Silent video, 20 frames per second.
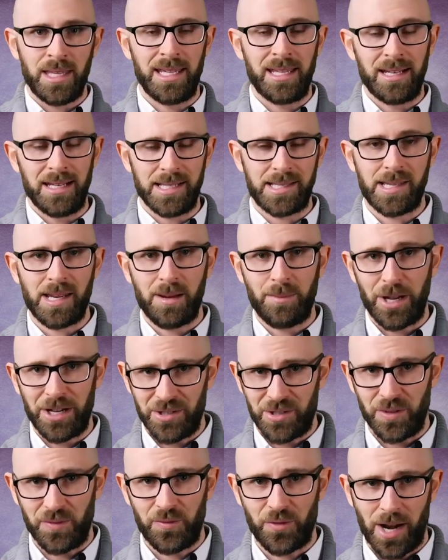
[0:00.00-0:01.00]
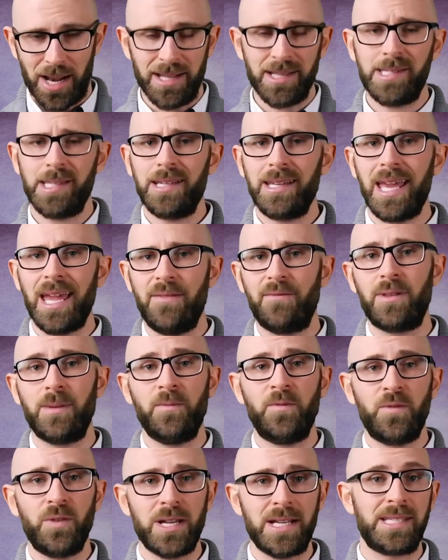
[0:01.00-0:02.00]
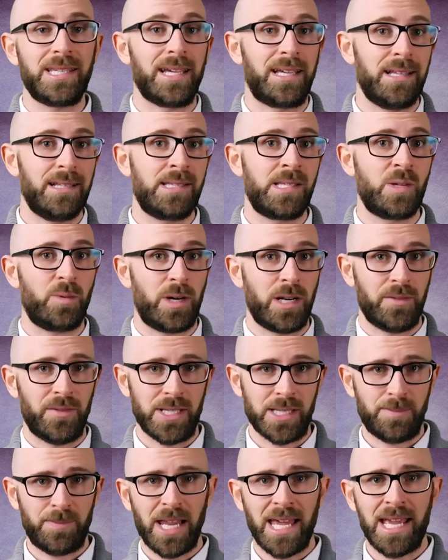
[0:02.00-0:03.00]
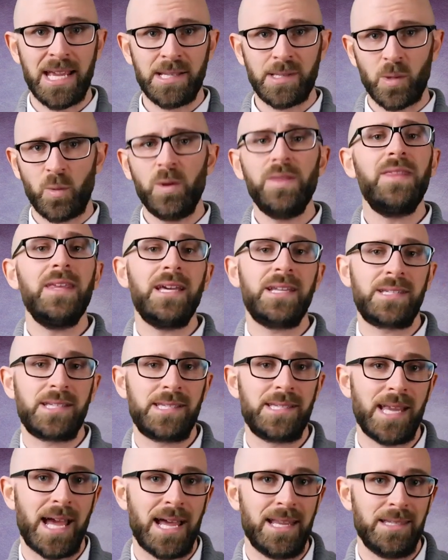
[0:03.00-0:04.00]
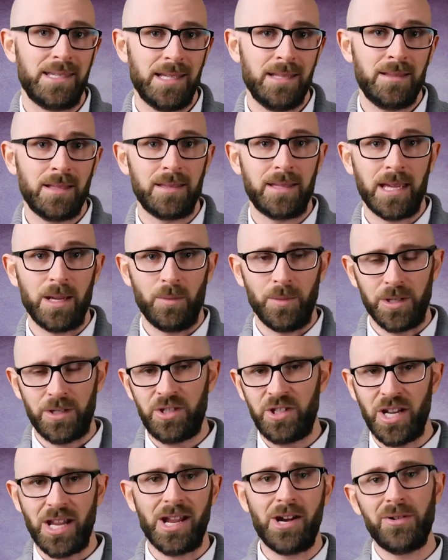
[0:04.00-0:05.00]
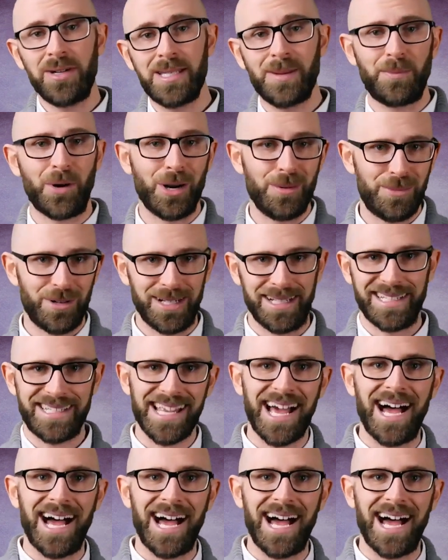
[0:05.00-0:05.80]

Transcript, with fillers: He enlisted a bunch of friends and gave them free tickets to one of his plays with the understanding that they would cheer at appropriate